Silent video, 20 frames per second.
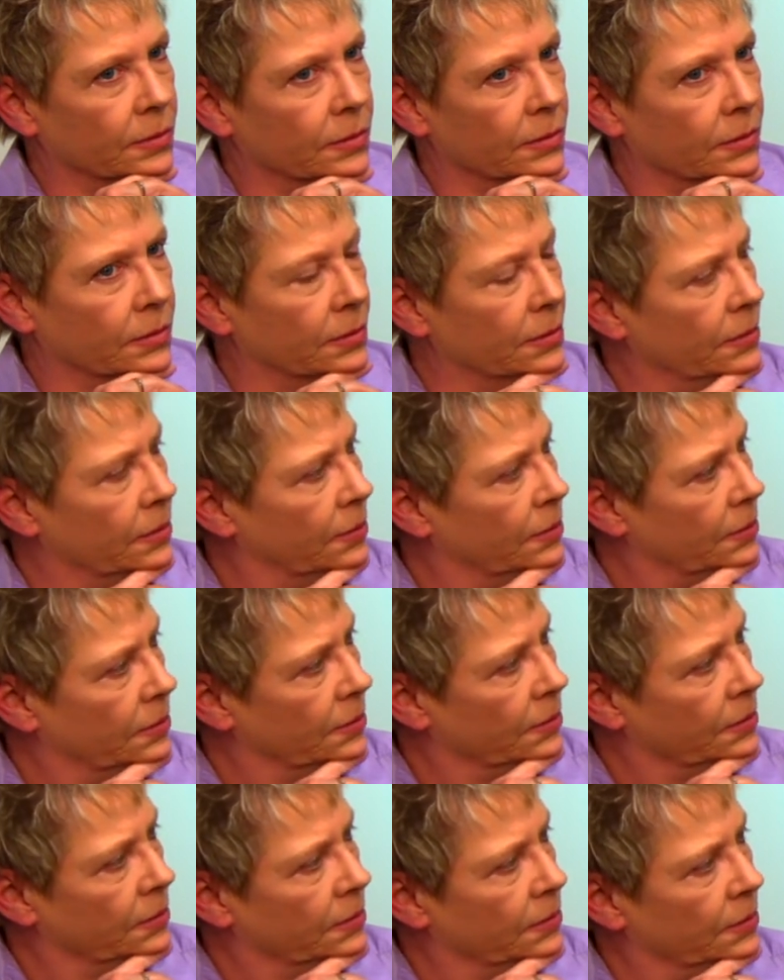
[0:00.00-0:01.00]

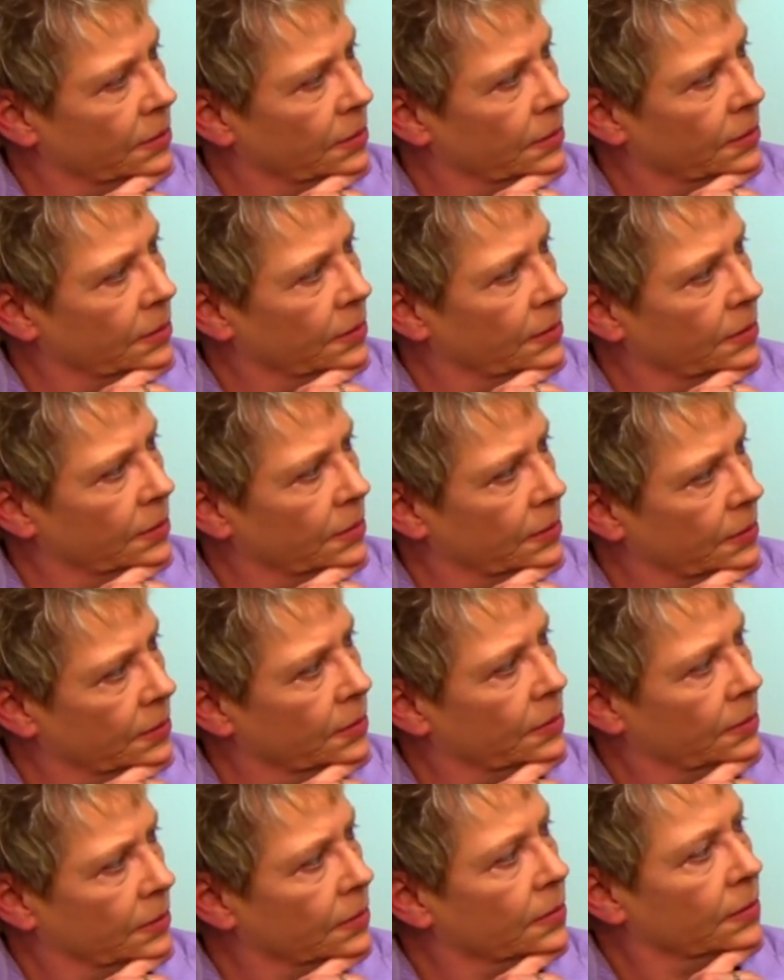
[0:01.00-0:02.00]

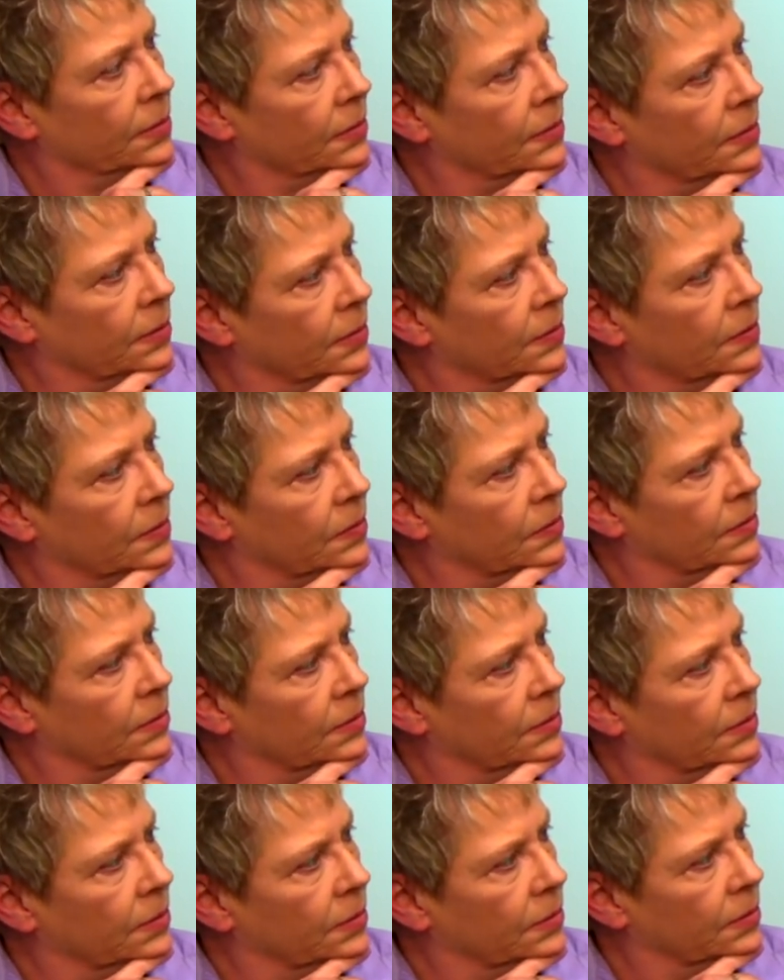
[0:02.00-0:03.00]

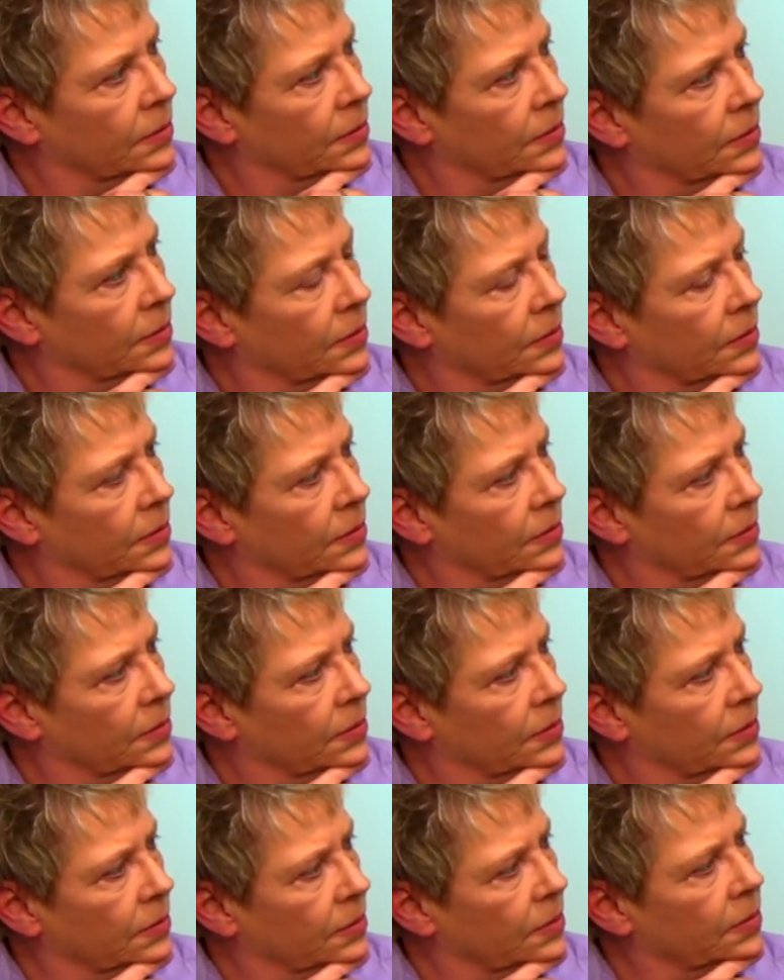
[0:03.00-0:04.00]

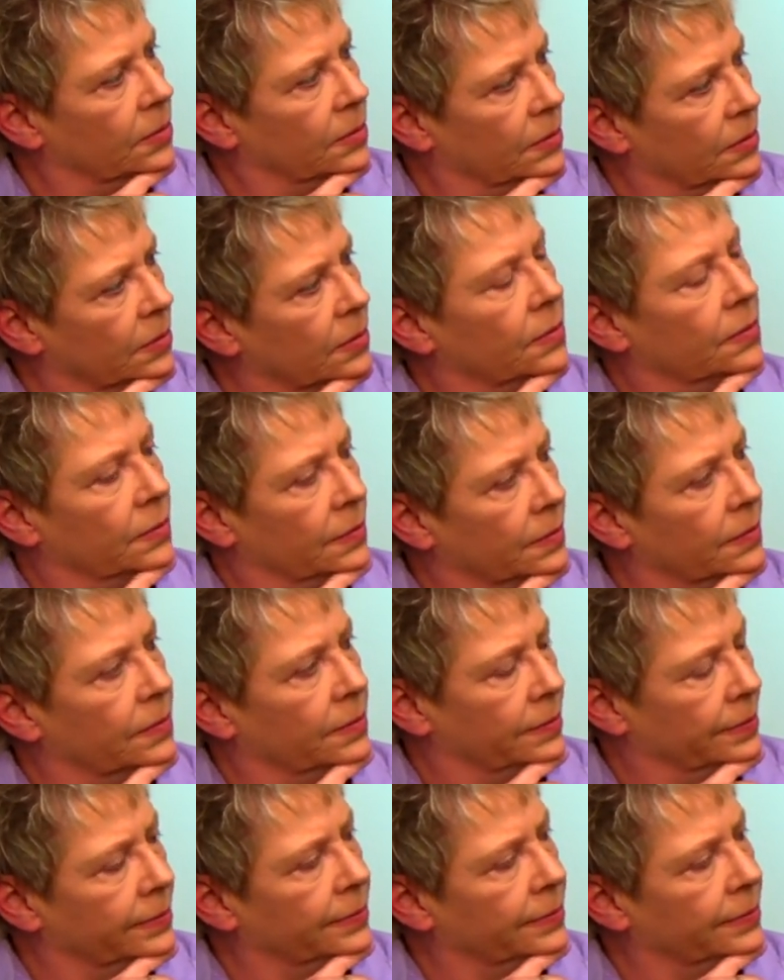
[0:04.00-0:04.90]
No words are spoken by the person on screen.